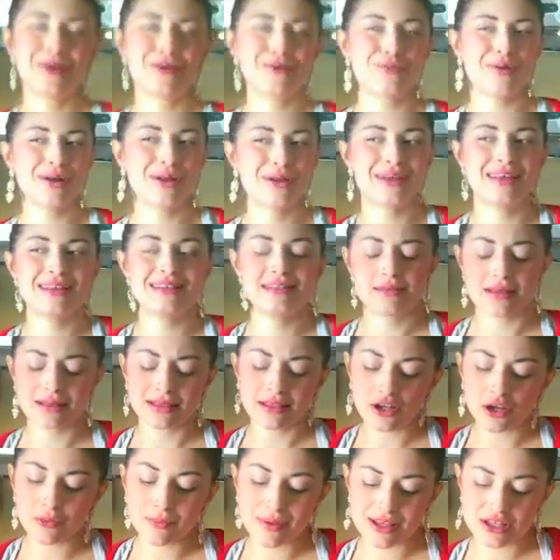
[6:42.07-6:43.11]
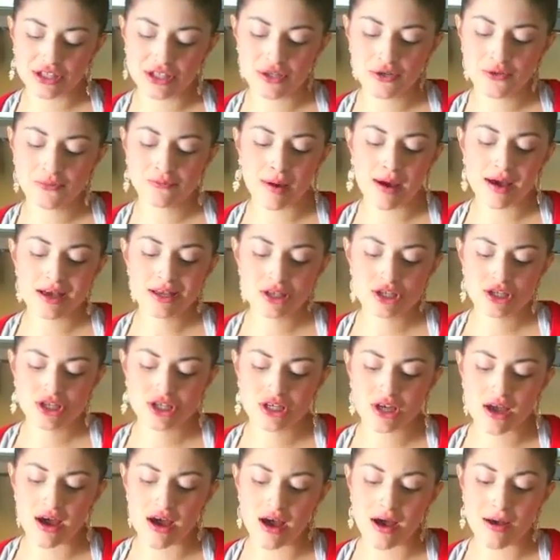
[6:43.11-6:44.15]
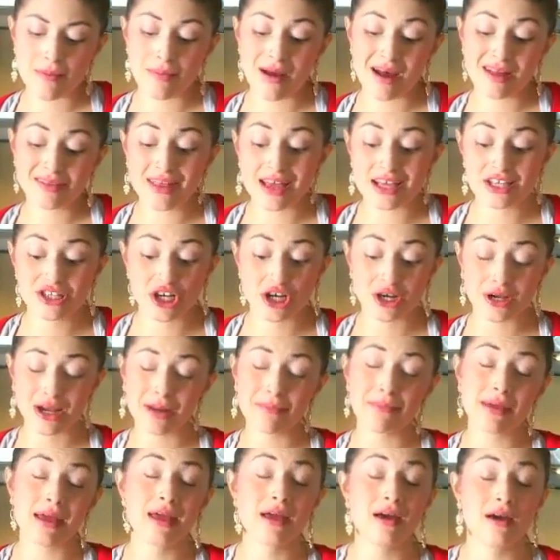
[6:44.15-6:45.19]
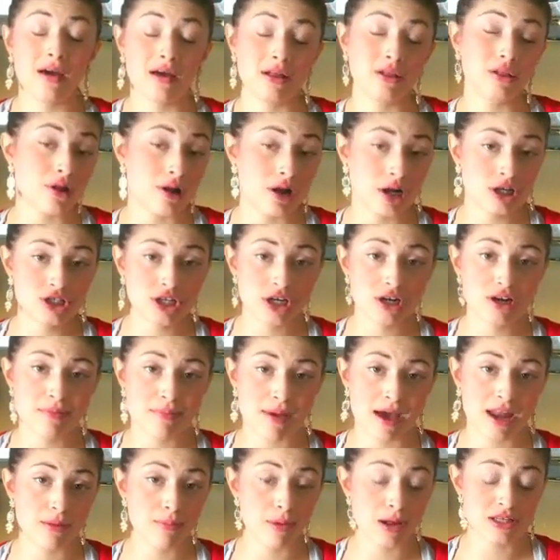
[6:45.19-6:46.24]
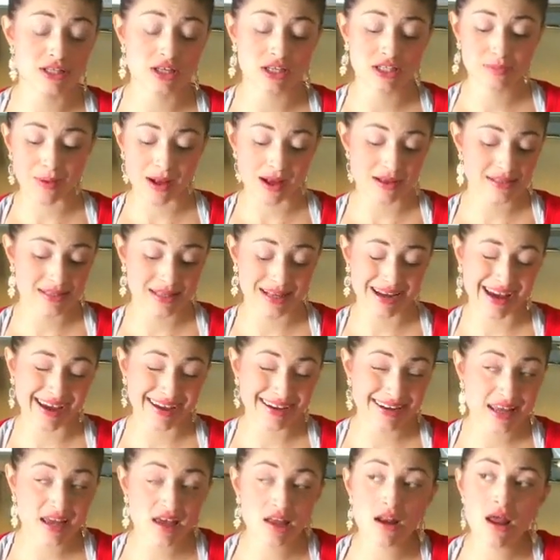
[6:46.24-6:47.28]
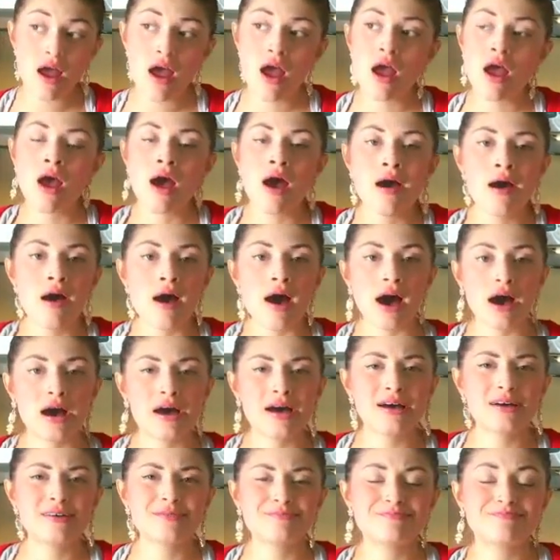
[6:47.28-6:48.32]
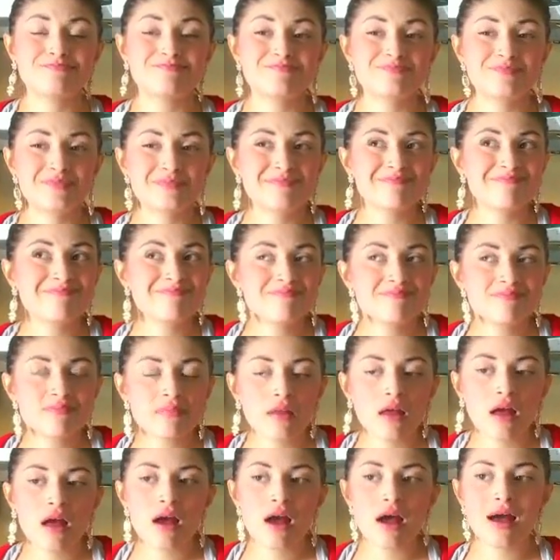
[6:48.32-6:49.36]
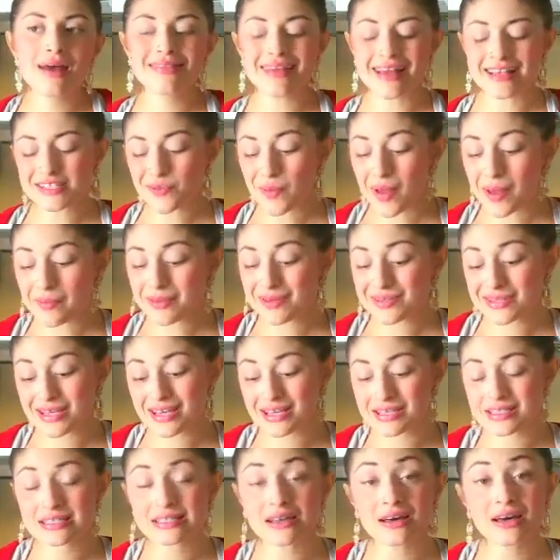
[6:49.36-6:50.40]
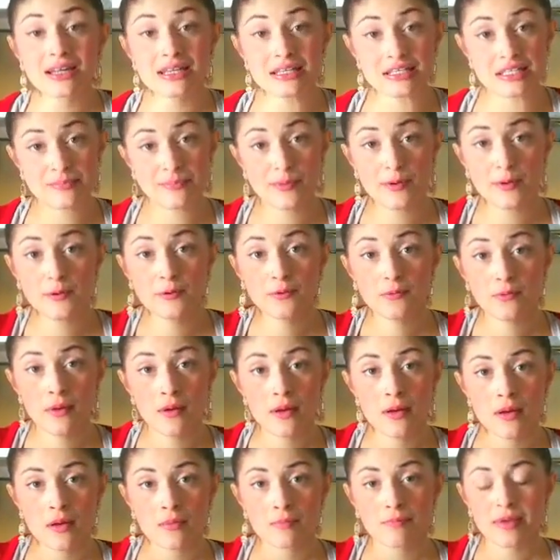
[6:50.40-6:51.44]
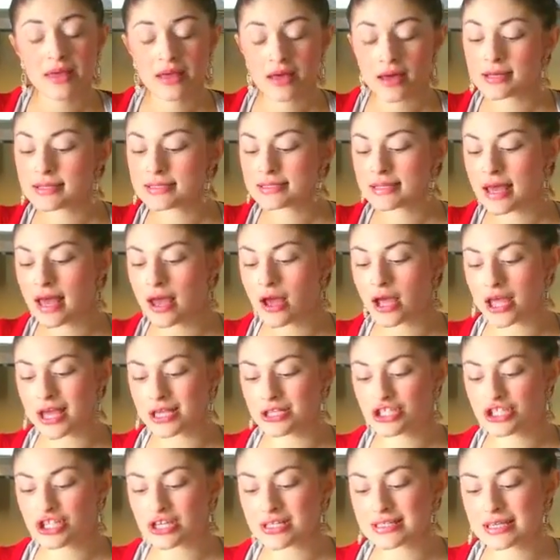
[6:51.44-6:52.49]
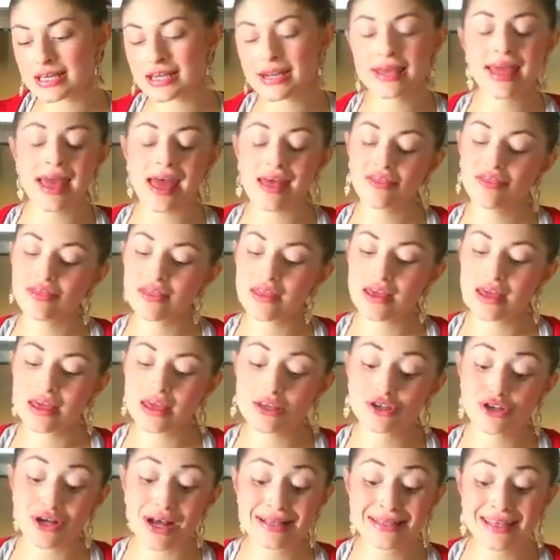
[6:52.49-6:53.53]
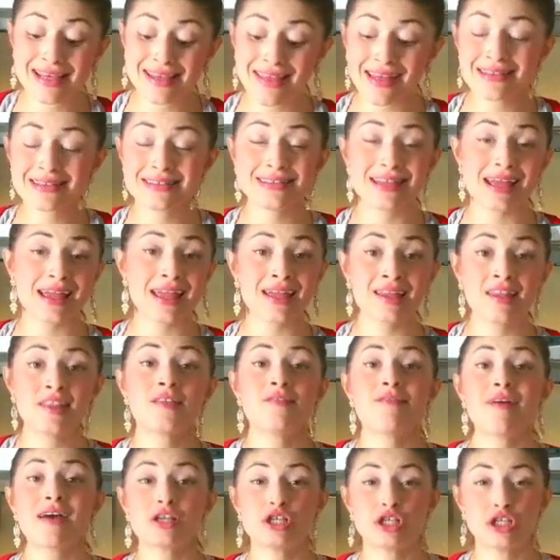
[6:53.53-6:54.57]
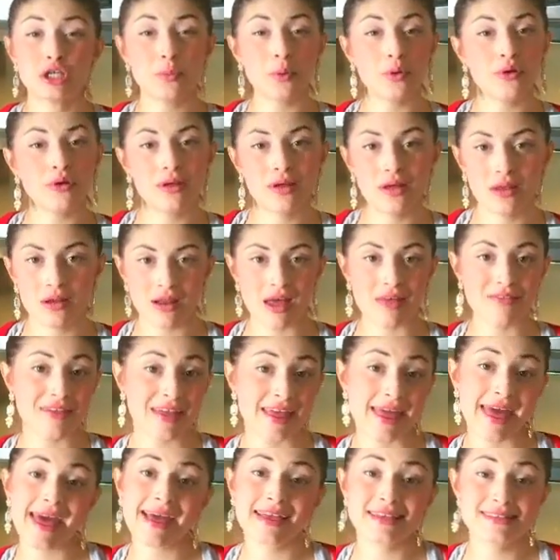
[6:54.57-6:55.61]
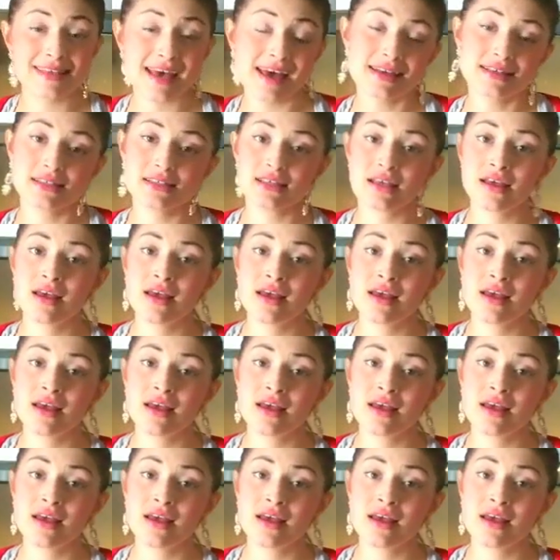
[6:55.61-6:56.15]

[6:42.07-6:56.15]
you don't want it, it's a little bit too much um, unless you're going to make a larger amount of Brussels sprouts than I did. Um, that's why I'm using a slotted spoon because it's just gonna get the dressing that's sticking to the vegetable and nothing excess.